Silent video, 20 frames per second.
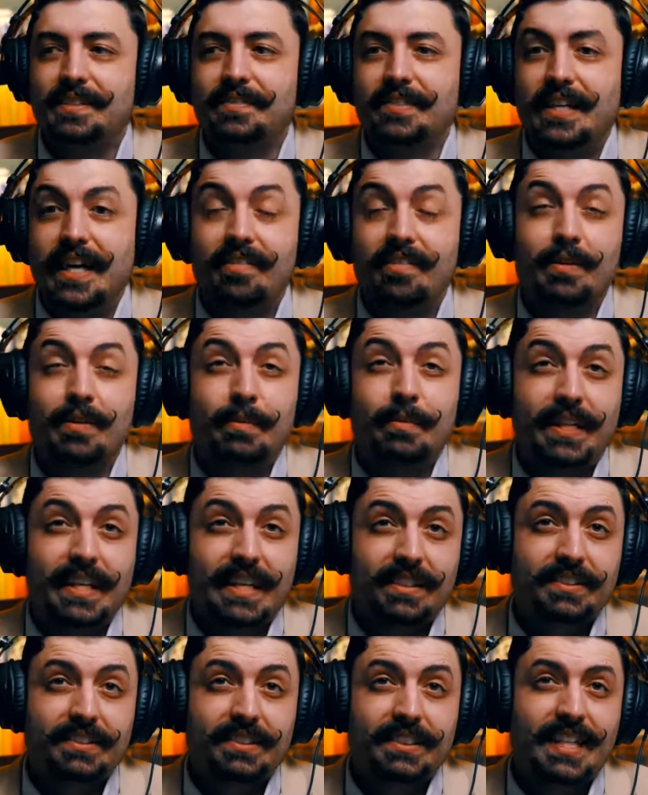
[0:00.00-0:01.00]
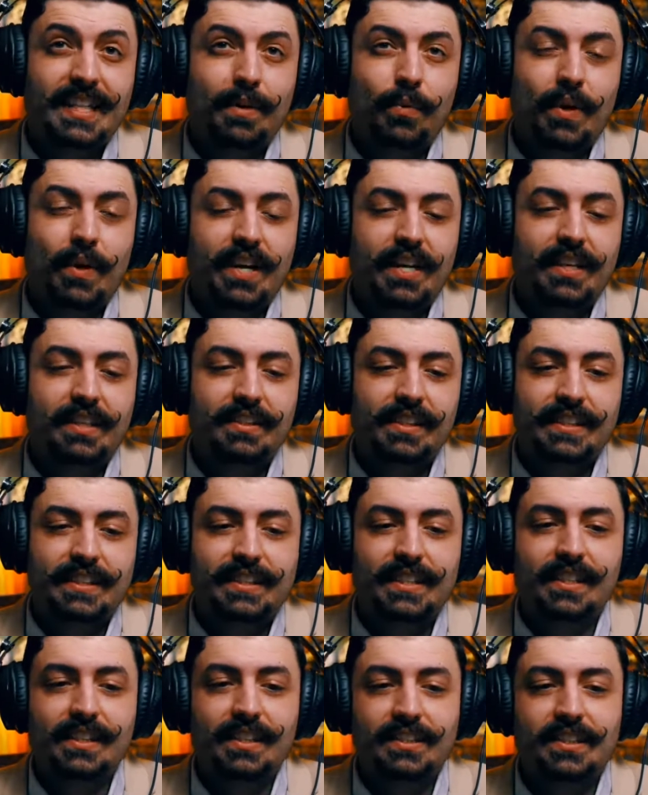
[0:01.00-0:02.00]
everybody else, that way, like I
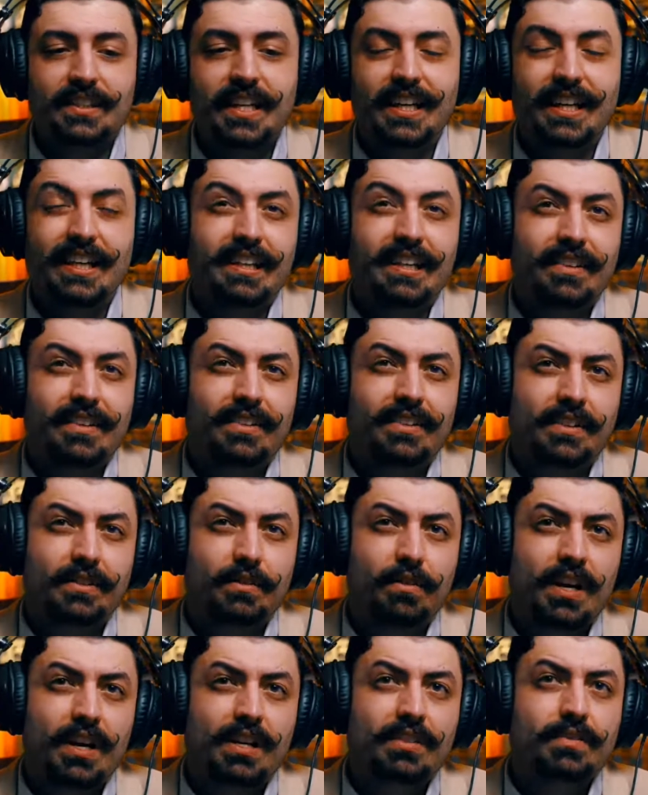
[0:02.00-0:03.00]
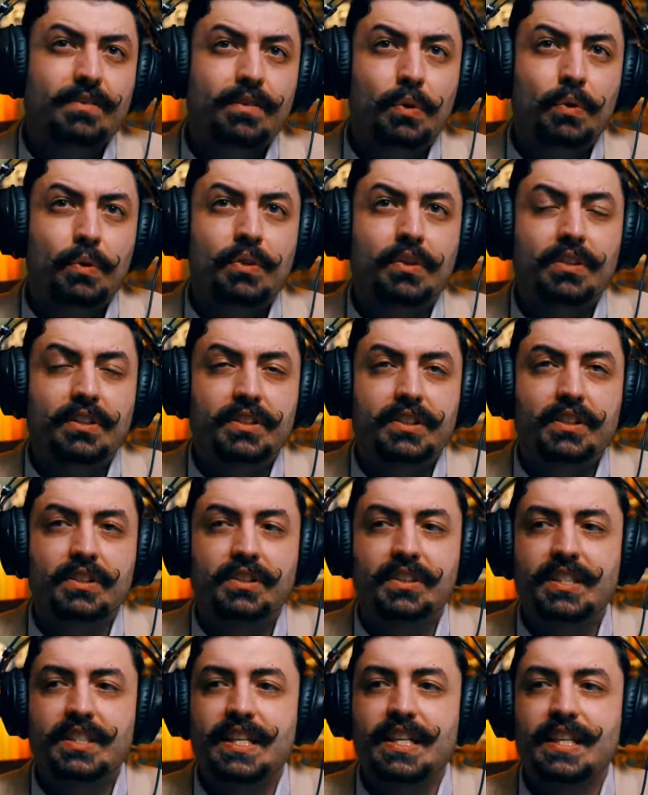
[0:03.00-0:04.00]
said, because getting in on the ground floor on
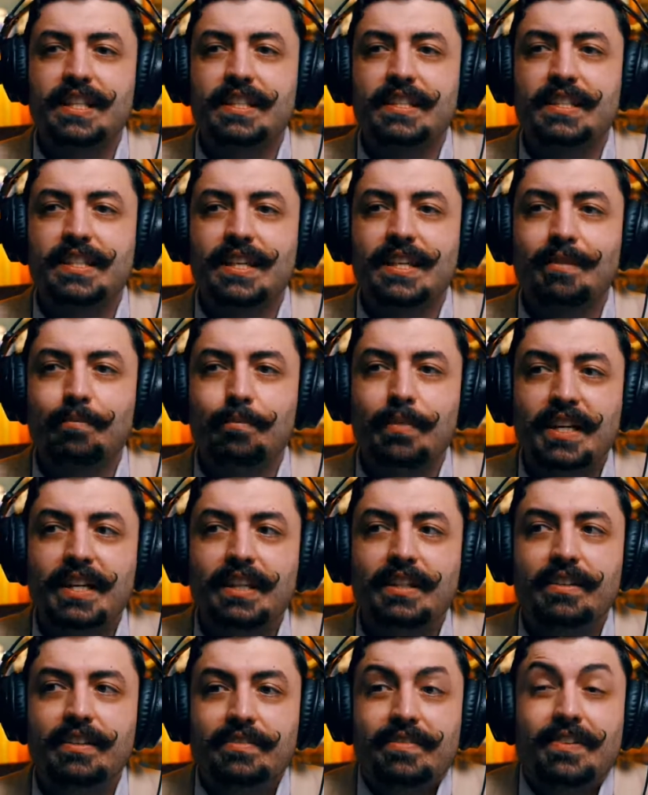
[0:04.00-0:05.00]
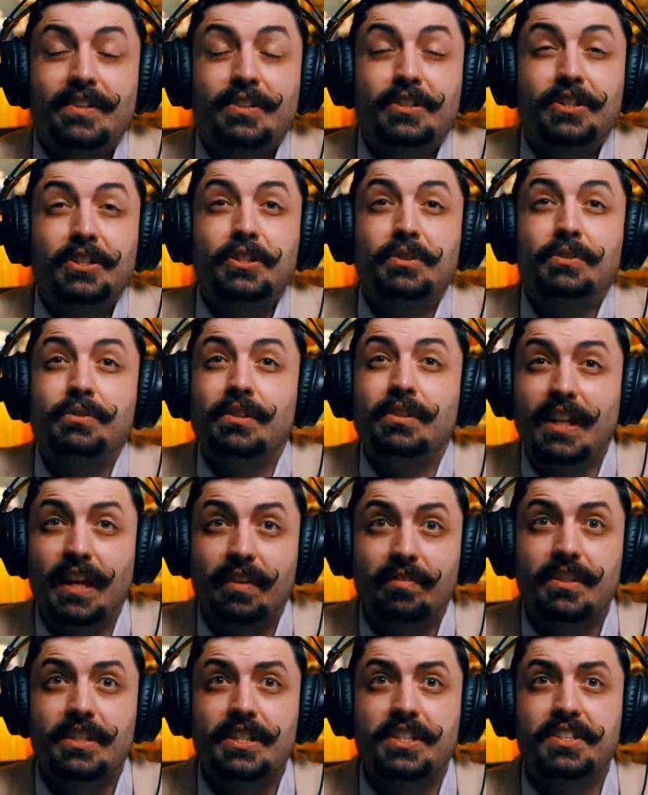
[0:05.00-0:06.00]
certain things and being the first to
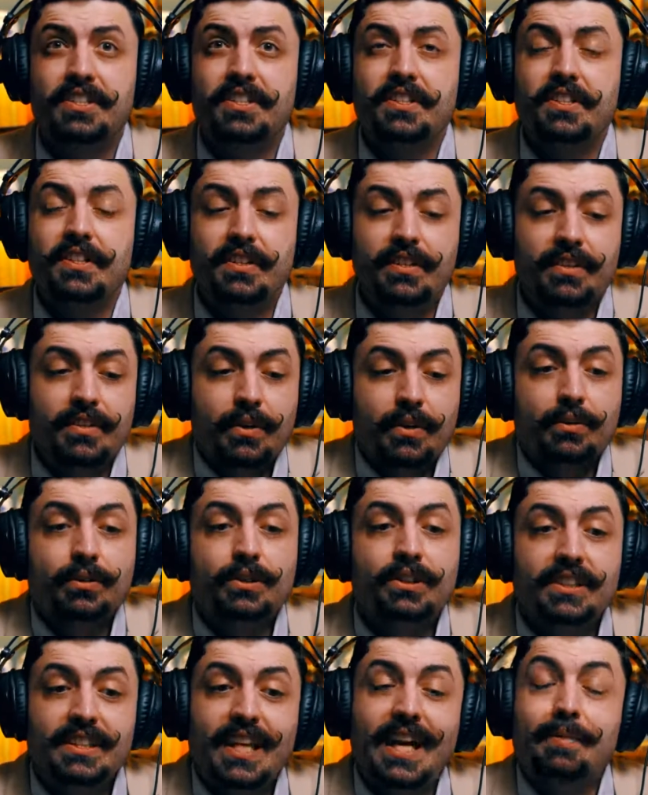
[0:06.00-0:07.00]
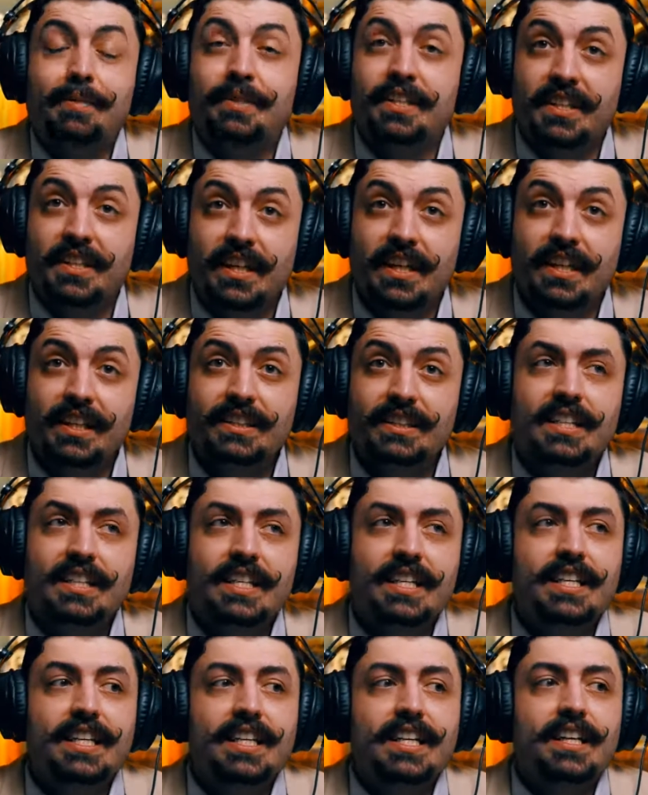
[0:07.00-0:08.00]
leverage those types of things,
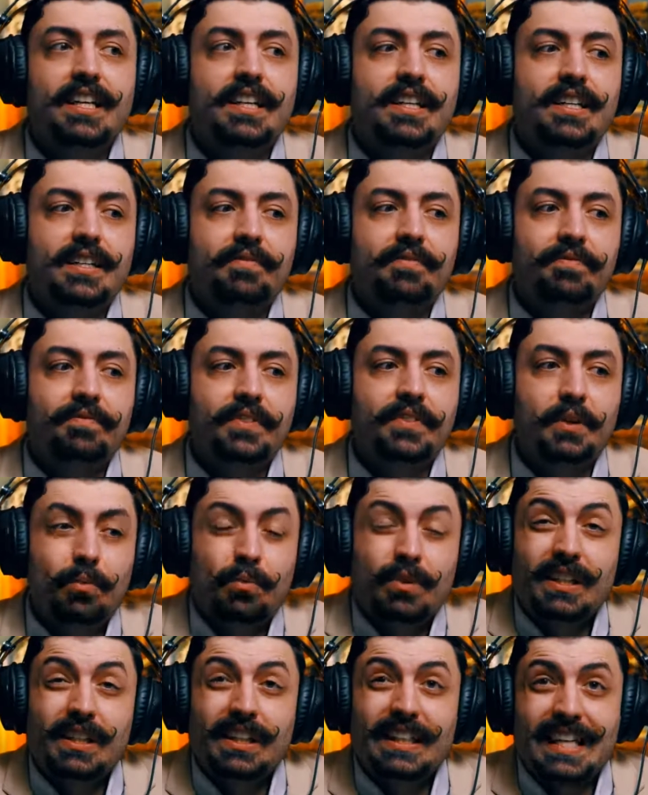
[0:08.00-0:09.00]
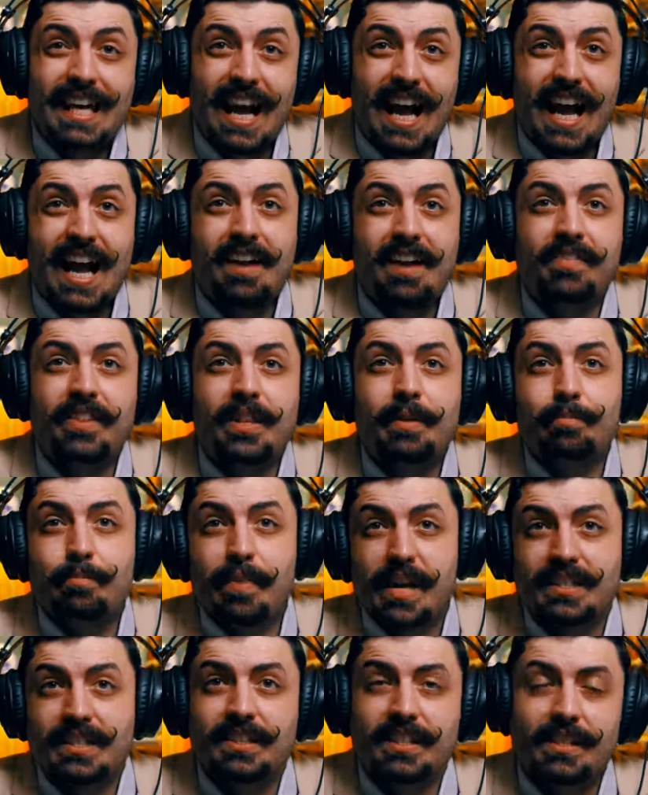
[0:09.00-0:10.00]
you really have the
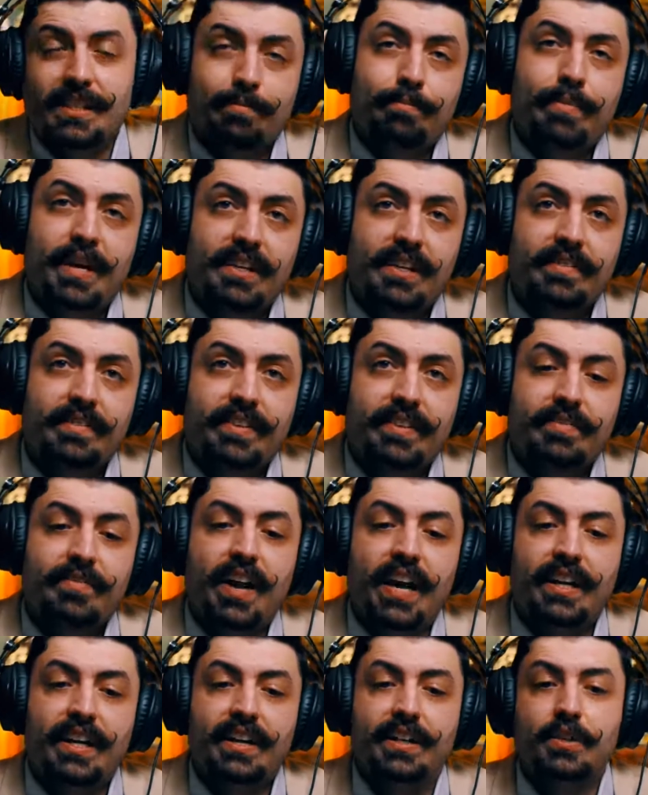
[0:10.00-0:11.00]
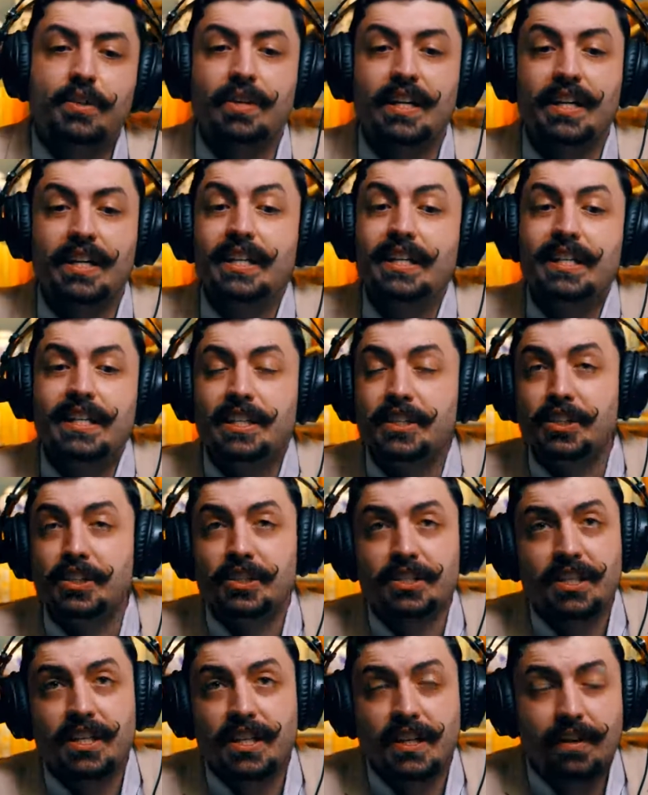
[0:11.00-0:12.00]
best competitive advantage, right?
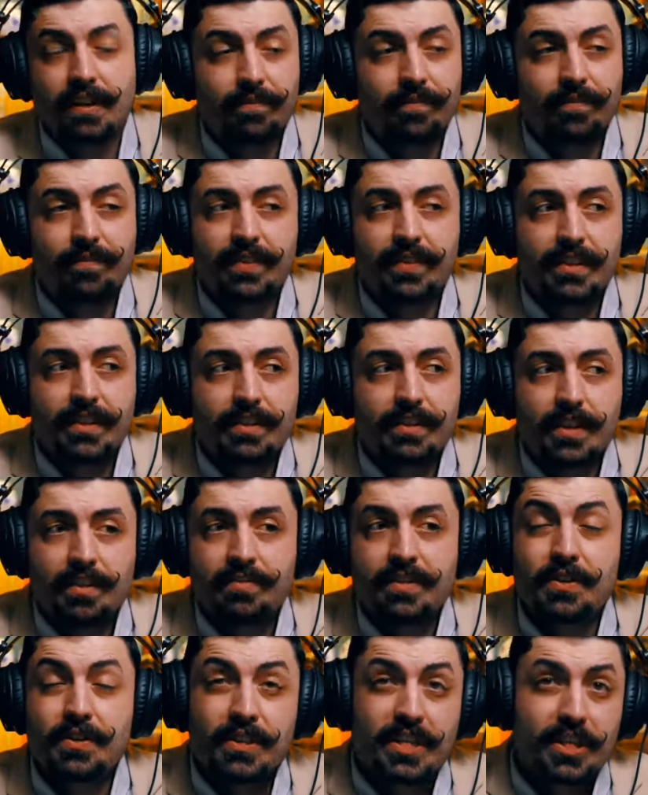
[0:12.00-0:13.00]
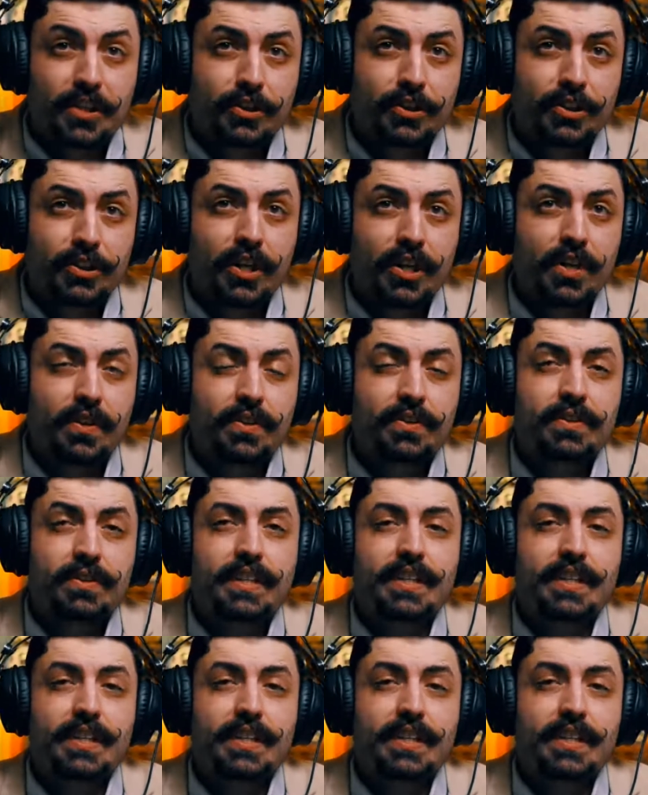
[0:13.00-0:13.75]
Just like a few years ago,